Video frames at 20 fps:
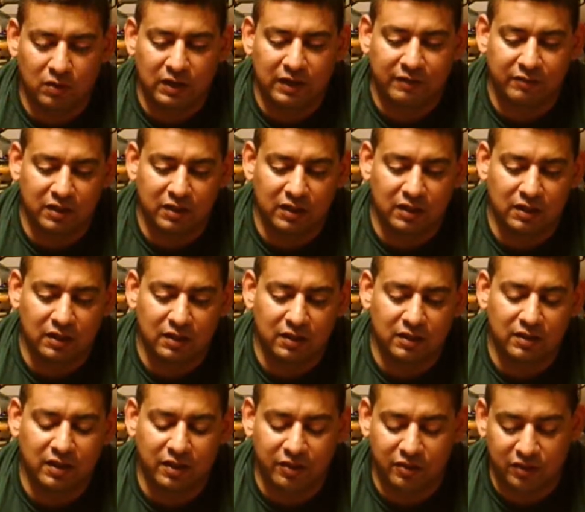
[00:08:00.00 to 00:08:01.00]
Or I have to get a
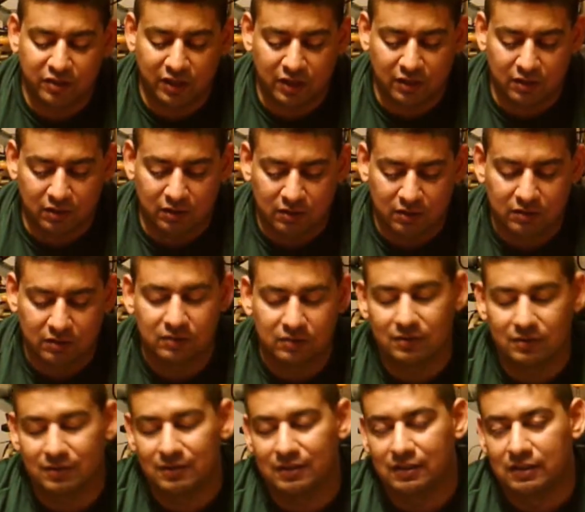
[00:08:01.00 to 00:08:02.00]
thicker
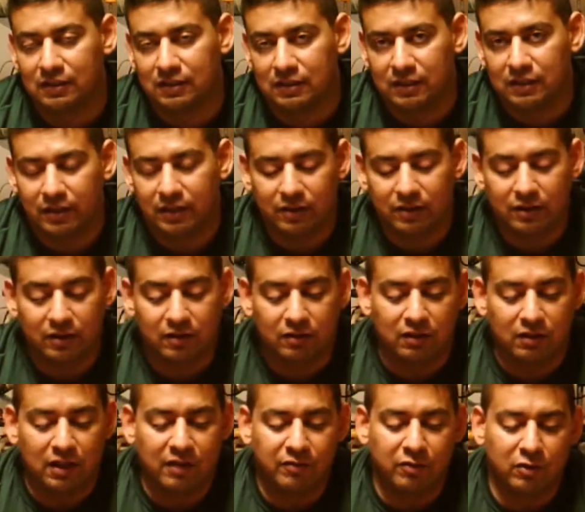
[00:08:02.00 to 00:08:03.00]

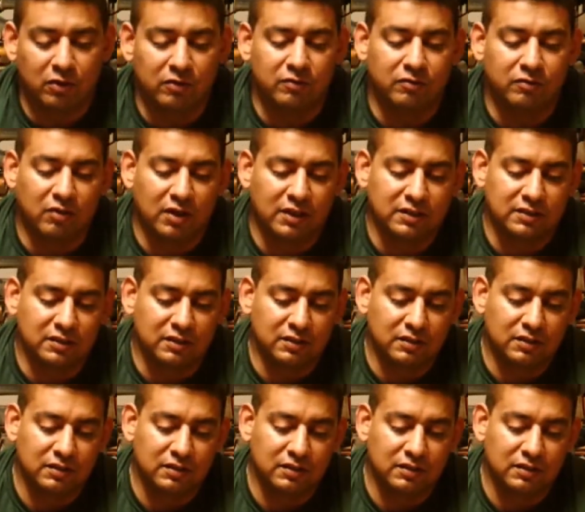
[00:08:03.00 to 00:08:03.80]
level of resin to